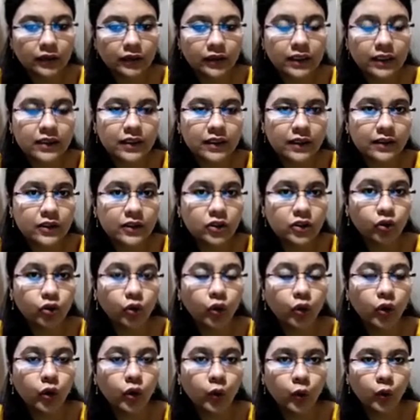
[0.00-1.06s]
This is
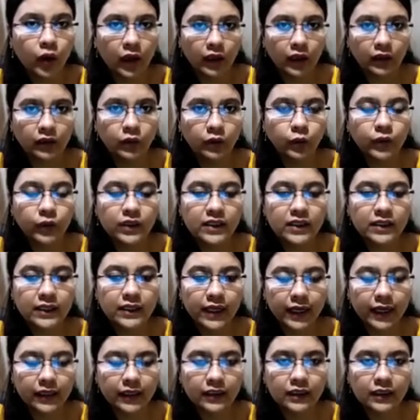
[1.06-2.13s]
rule 1, which
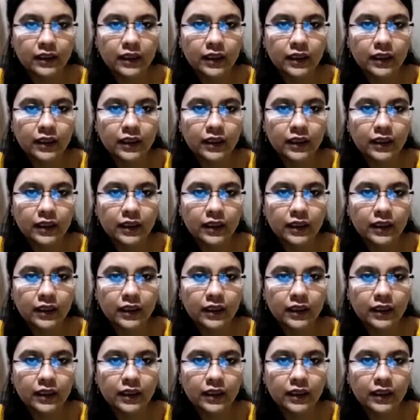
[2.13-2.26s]
said